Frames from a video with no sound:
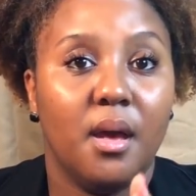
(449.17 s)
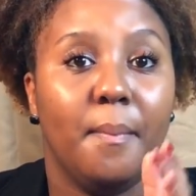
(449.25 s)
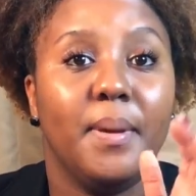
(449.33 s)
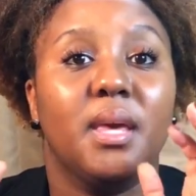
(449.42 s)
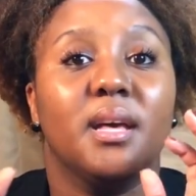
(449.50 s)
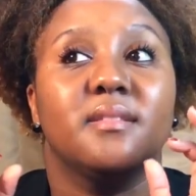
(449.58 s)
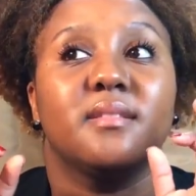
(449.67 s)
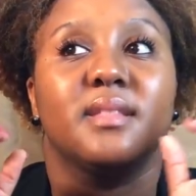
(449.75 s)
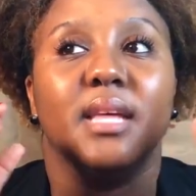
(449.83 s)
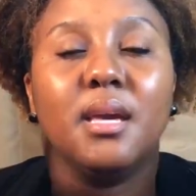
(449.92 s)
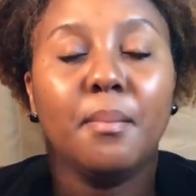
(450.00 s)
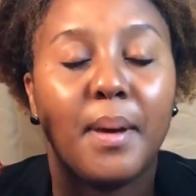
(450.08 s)
Because
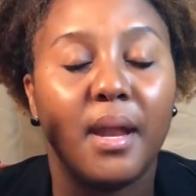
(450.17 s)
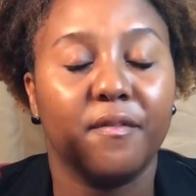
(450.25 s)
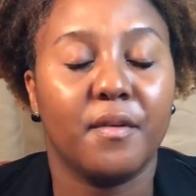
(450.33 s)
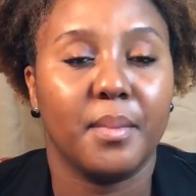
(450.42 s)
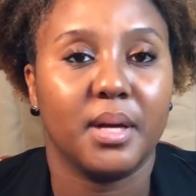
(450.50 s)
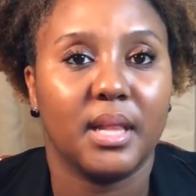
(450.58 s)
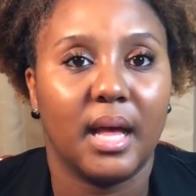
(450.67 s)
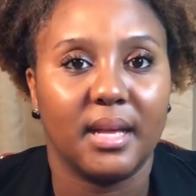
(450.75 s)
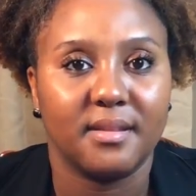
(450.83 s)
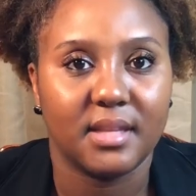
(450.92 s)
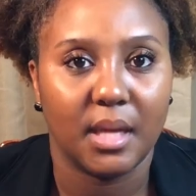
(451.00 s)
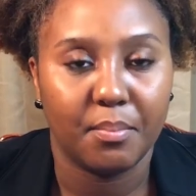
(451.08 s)
think about it from a
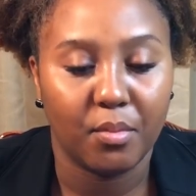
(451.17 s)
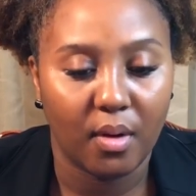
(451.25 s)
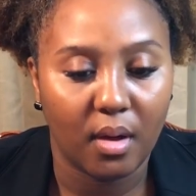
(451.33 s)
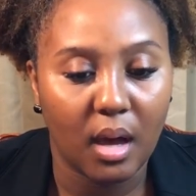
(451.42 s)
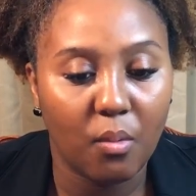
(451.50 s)
client standpoint.